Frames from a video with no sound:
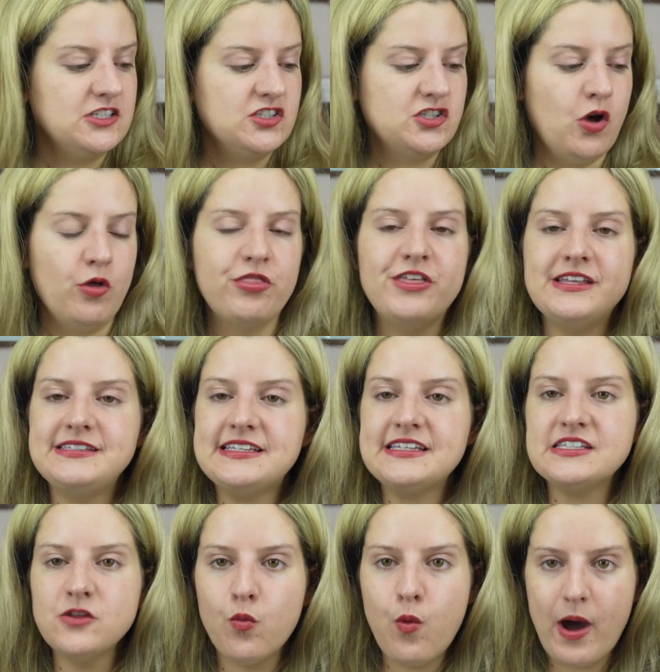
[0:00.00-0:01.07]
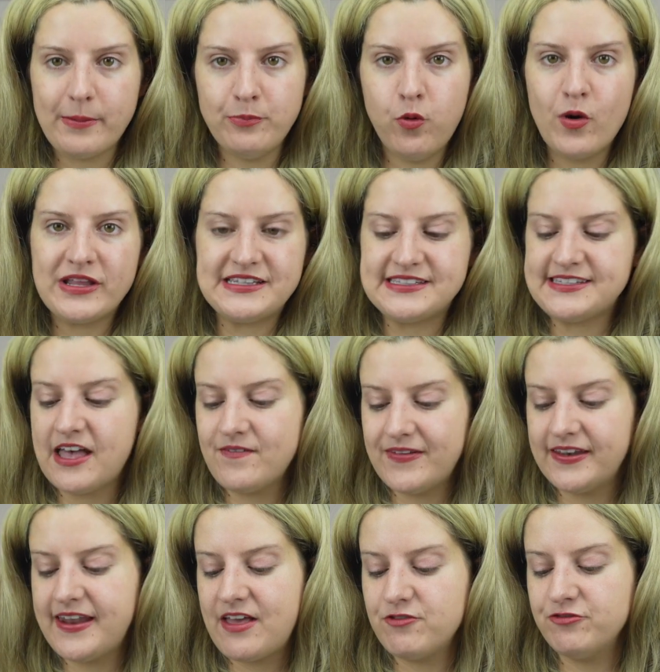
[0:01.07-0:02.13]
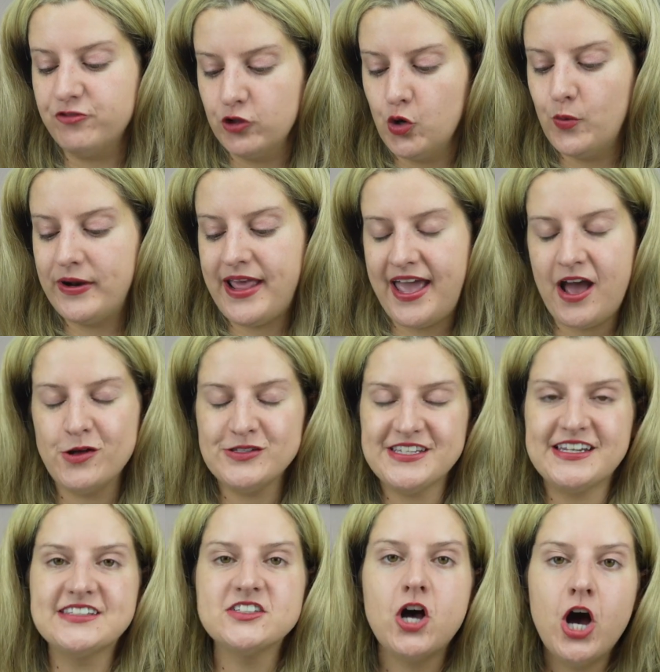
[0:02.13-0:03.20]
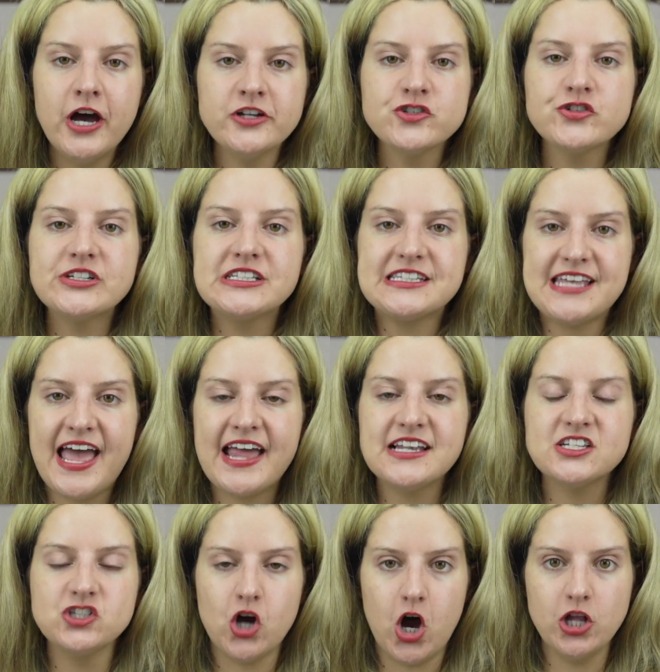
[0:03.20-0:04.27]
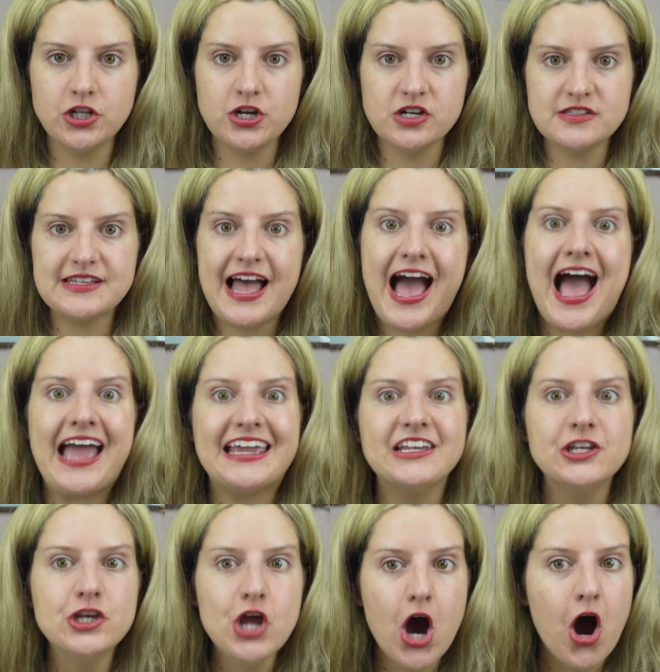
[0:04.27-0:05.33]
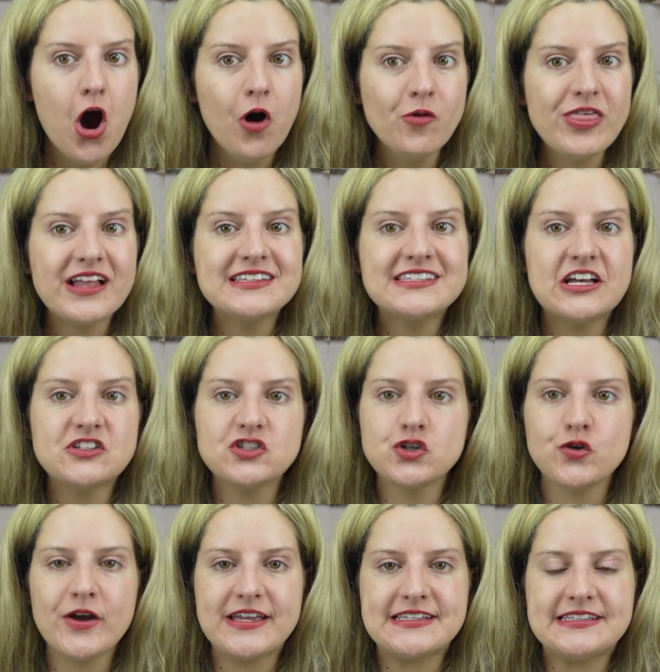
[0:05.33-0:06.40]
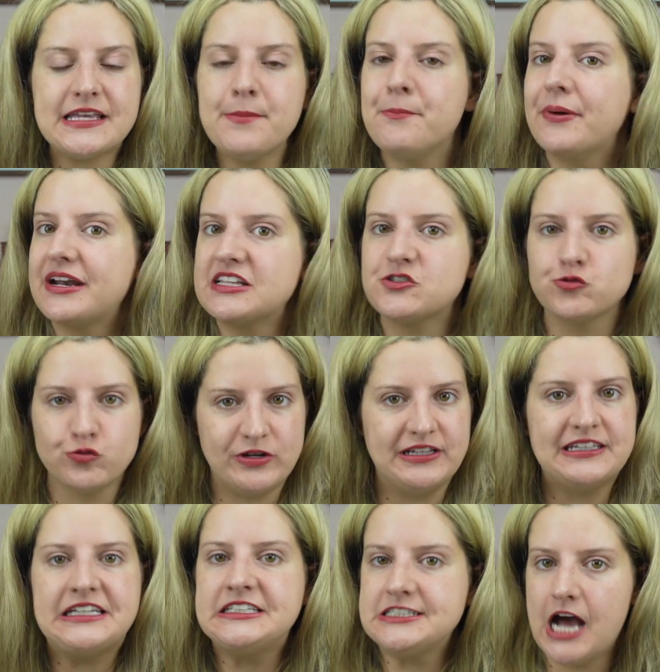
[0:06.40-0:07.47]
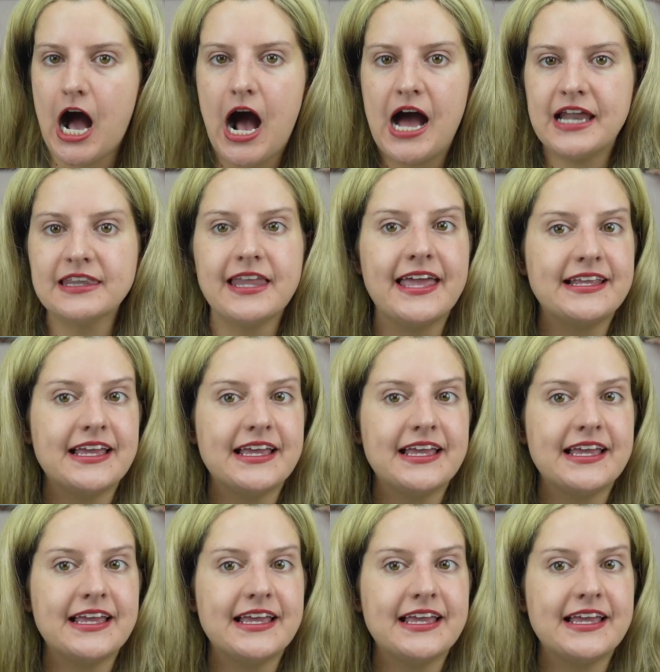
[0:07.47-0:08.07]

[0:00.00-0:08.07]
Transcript: So this is the 1.7 fluid ounce and it's $110. I know that sounds crazy, but it's really not.